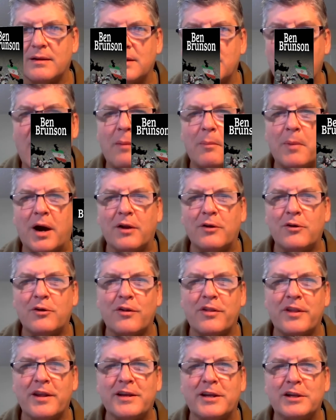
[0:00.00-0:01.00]
come
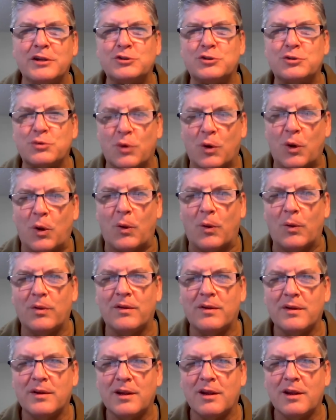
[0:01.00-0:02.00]
under the control,
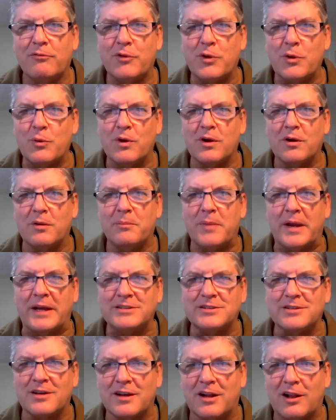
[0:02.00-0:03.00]
if you will,
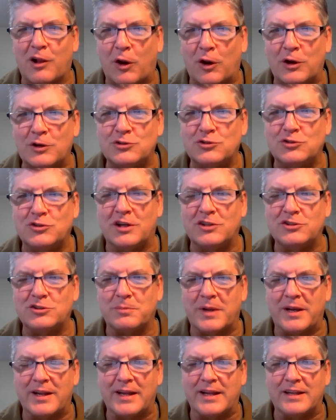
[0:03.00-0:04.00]
based on a large
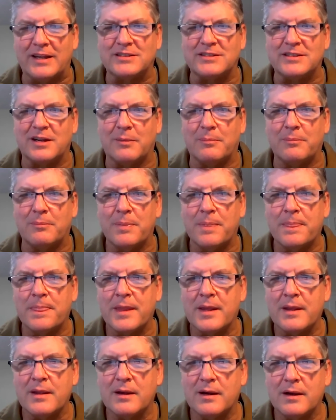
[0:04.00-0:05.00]
judgment against them
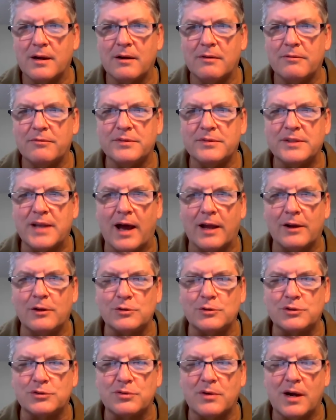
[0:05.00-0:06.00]
of
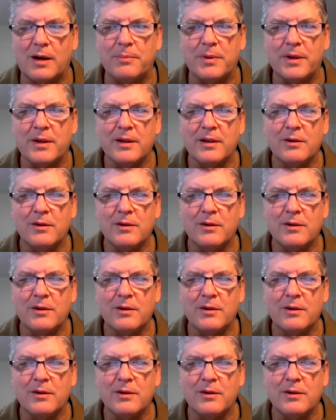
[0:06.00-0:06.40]
Donald Trump,